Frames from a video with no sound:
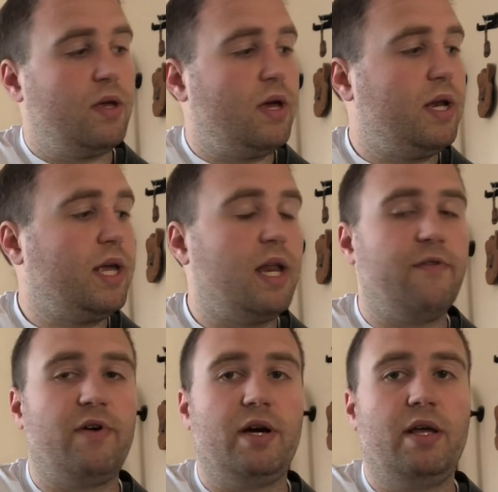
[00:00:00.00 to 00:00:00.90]
And again,
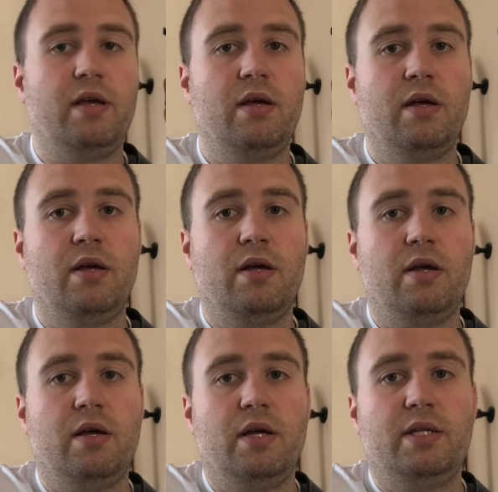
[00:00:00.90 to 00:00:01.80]
if I
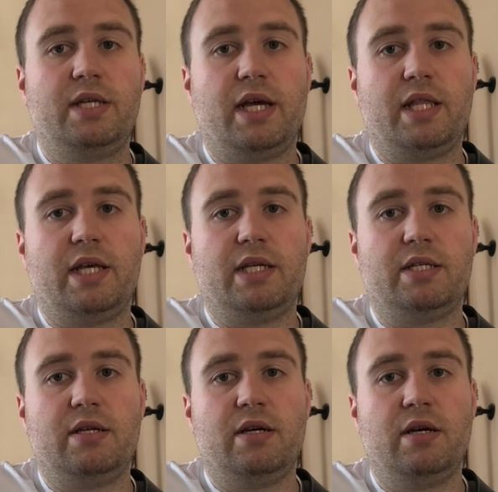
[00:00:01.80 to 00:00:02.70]
take this
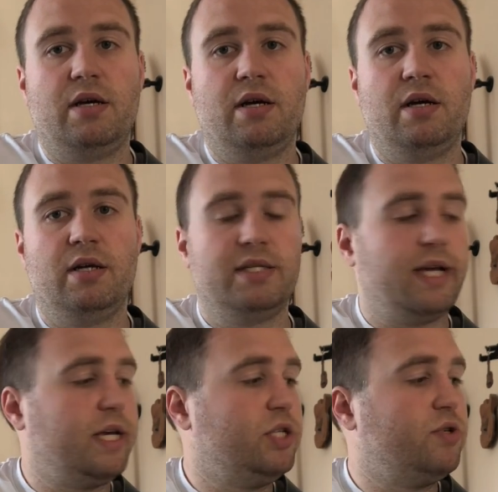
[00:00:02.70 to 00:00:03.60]

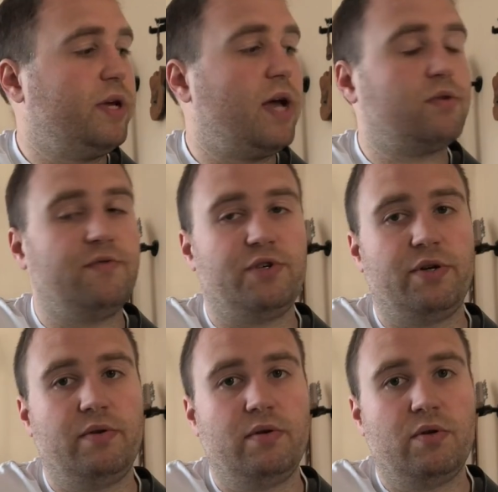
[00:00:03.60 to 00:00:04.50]
second string out of tune,